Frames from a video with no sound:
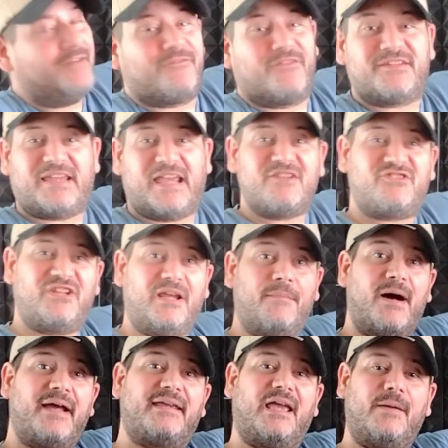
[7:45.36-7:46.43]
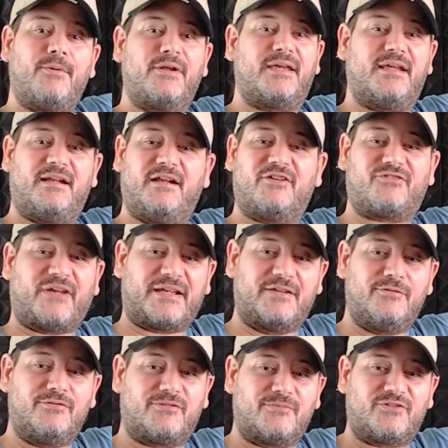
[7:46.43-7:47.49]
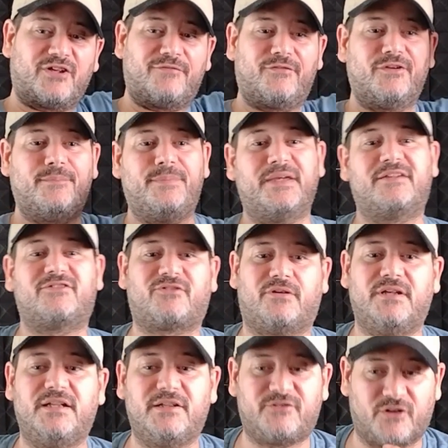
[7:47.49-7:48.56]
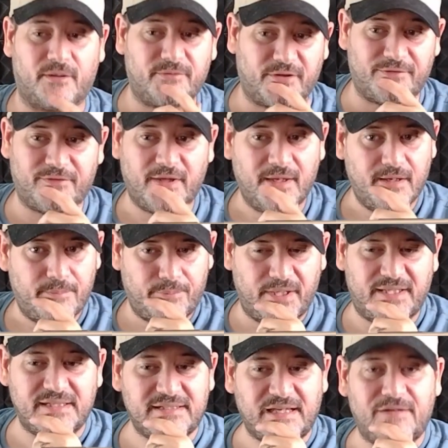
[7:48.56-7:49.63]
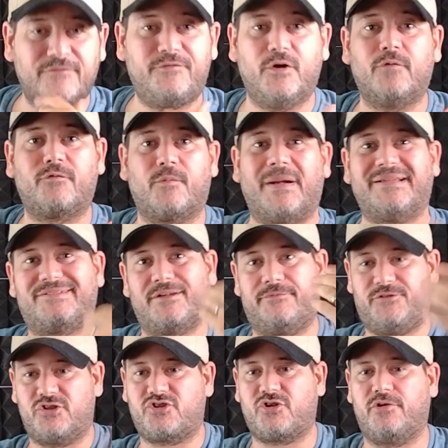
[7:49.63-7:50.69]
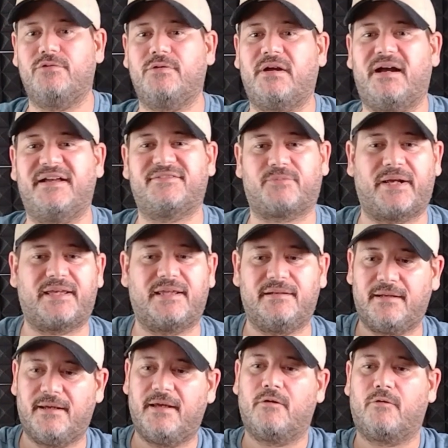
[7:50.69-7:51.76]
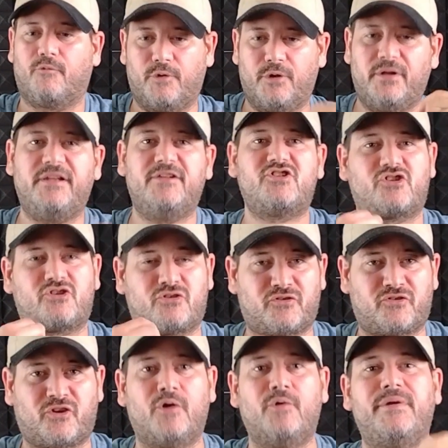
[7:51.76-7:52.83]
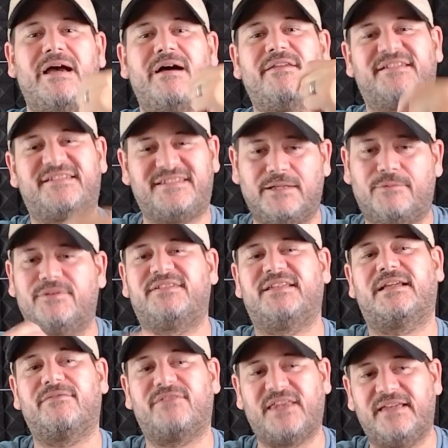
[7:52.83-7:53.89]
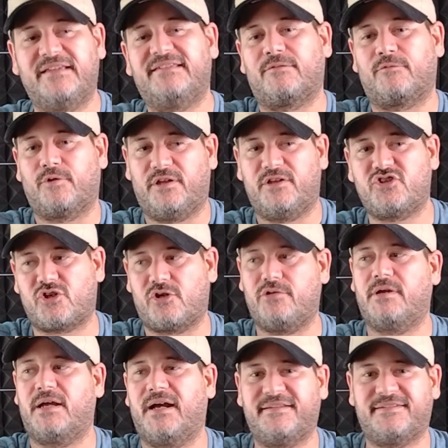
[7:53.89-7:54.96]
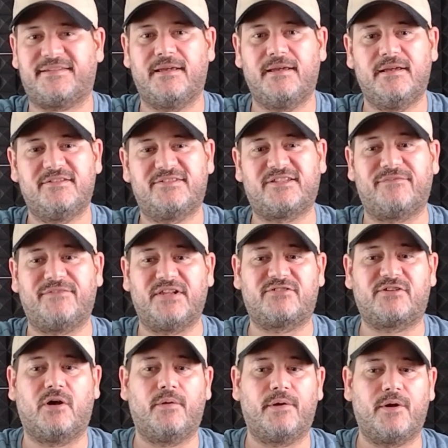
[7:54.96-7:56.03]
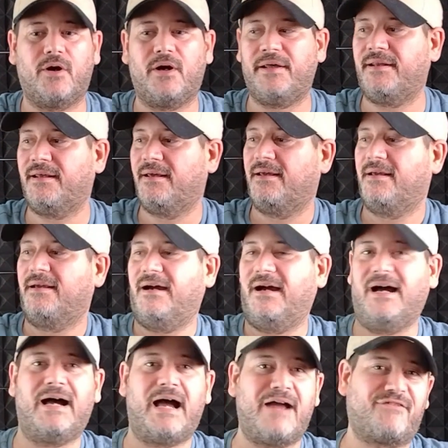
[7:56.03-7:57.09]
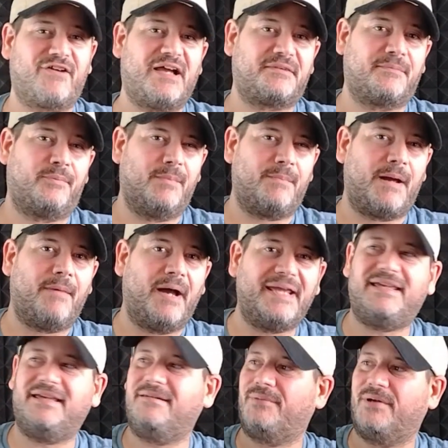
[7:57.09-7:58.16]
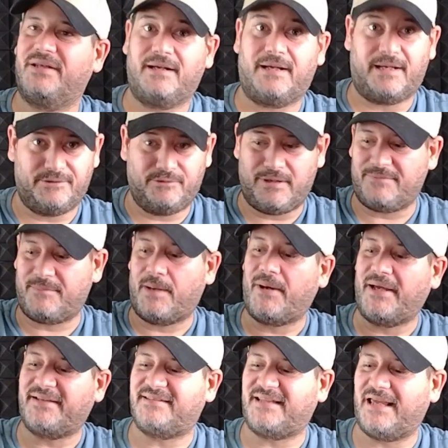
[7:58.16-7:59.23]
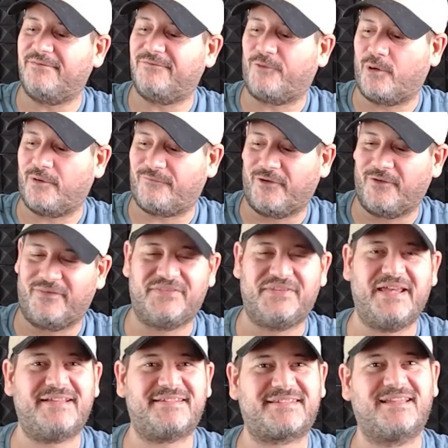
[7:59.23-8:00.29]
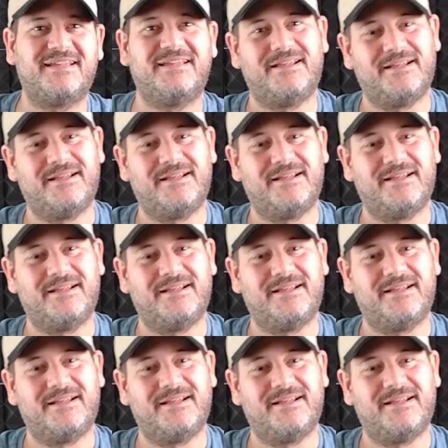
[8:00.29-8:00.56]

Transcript: waiting for this HDMI cable to get here so I can do some stuff on the big screen in terms of breaking down film for myself to show you guys where I can really slow down the sequencing of things and really show you guys stuff that's going on. I forgot to put my mic in, but I do have my mic stand for the desk.